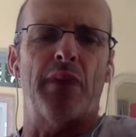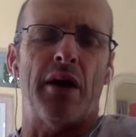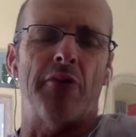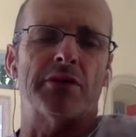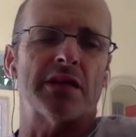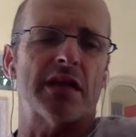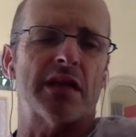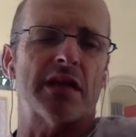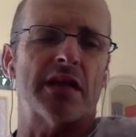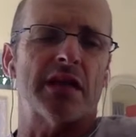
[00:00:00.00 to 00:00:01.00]
I would
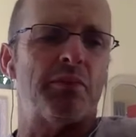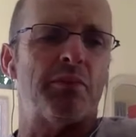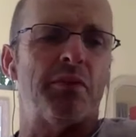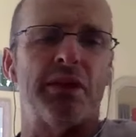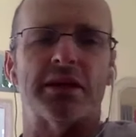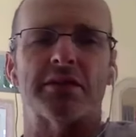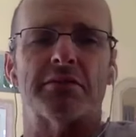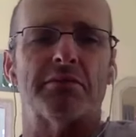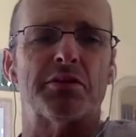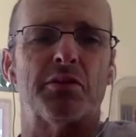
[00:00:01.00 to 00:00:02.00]
say, the biggest
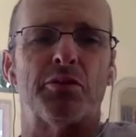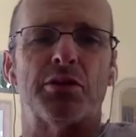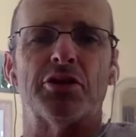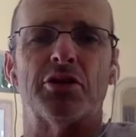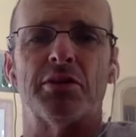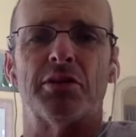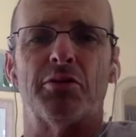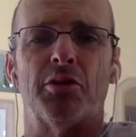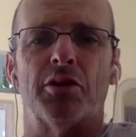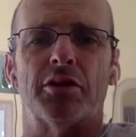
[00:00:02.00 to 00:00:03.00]
sporting job in the
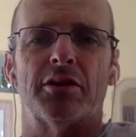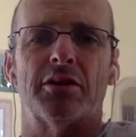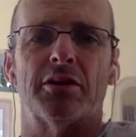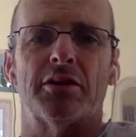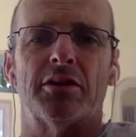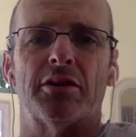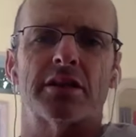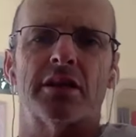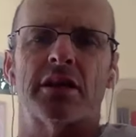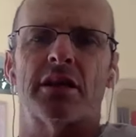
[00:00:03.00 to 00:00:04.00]
world. It's
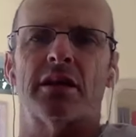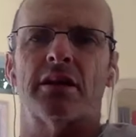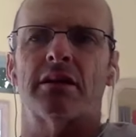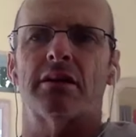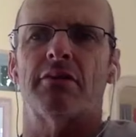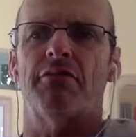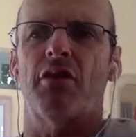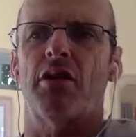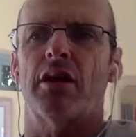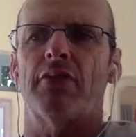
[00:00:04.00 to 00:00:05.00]

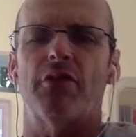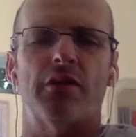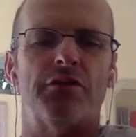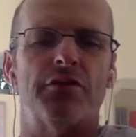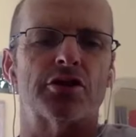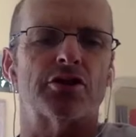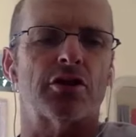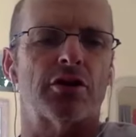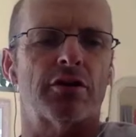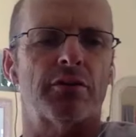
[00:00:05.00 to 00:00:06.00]
if you just took
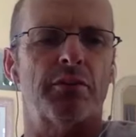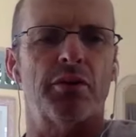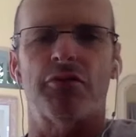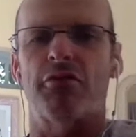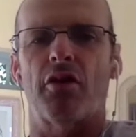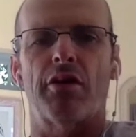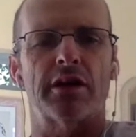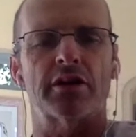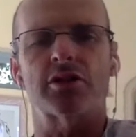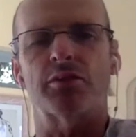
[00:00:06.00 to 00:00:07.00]
it on pure
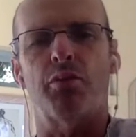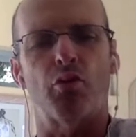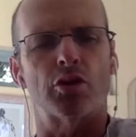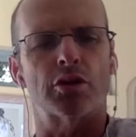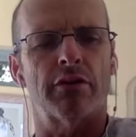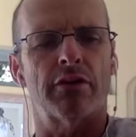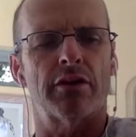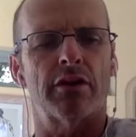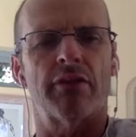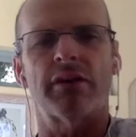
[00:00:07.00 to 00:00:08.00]
following and support of
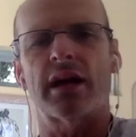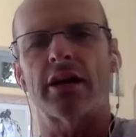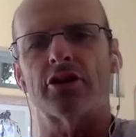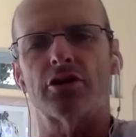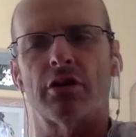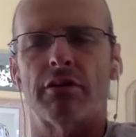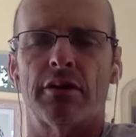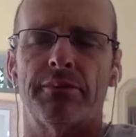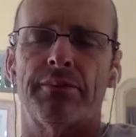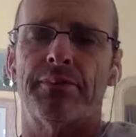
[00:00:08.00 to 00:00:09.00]
a country, of
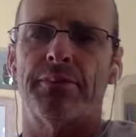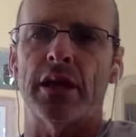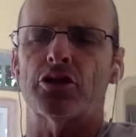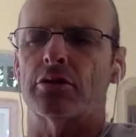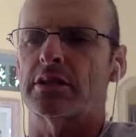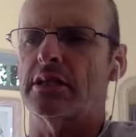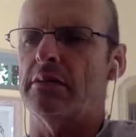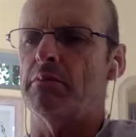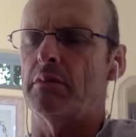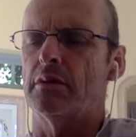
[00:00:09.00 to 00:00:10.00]
a national
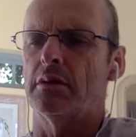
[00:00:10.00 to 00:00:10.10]
team.